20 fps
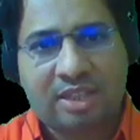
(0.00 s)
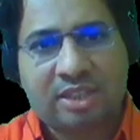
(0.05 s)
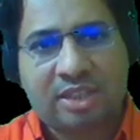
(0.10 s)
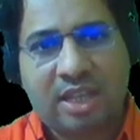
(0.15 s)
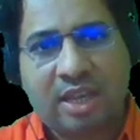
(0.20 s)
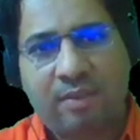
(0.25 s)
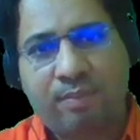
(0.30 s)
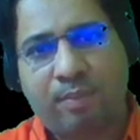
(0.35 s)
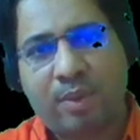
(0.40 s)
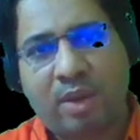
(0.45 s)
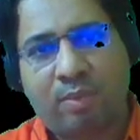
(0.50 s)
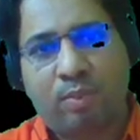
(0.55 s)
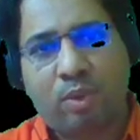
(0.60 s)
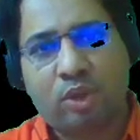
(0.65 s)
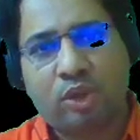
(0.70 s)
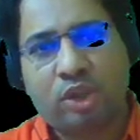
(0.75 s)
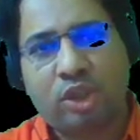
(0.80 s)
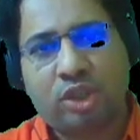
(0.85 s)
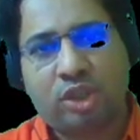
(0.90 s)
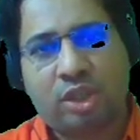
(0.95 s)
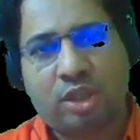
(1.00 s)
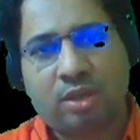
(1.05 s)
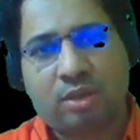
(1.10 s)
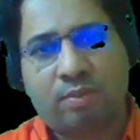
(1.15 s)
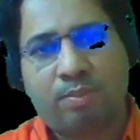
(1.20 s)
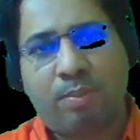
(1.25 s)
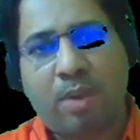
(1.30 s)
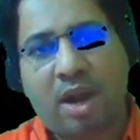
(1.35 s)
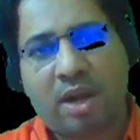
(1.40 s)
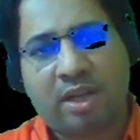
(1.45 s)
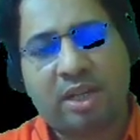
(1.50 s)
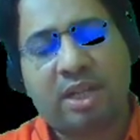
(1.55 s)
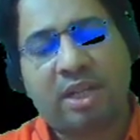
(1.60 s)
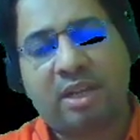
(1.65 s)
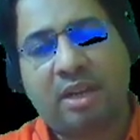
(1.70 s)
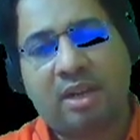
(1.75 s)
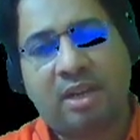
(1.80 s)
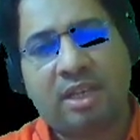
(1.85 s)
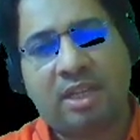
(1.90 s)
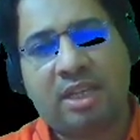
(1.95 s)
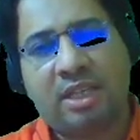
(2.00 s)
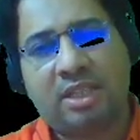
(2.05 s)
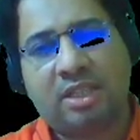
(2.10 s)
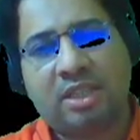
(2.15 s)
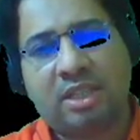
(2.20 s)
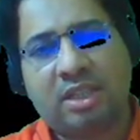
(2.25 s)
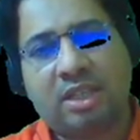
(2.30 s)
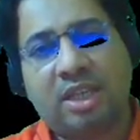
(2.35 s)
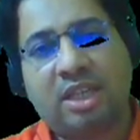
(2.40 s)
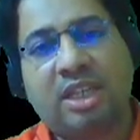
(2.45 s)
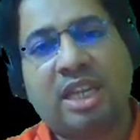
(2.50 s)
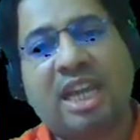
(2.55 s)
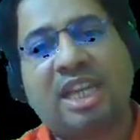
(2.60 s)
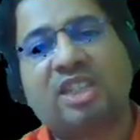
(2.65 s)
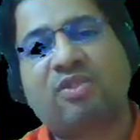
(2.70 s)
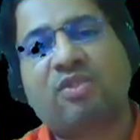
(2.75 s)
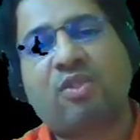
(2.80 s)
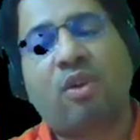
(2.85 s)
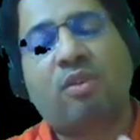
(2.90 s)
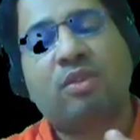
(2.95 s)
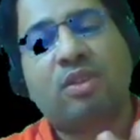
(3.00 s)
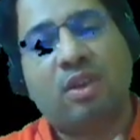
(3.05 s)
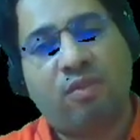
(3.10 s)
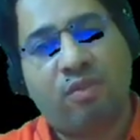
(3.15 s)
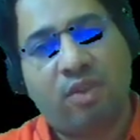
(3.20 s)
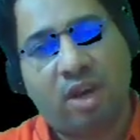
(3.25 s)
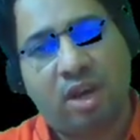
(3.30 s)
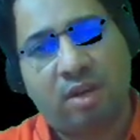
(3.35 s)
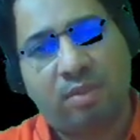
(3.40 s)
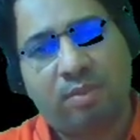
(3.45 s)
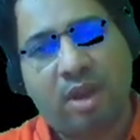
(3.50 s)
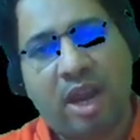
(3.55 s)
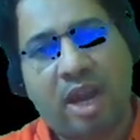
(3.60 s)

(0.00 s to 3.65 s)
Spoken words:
say preposition particle is detached from the verb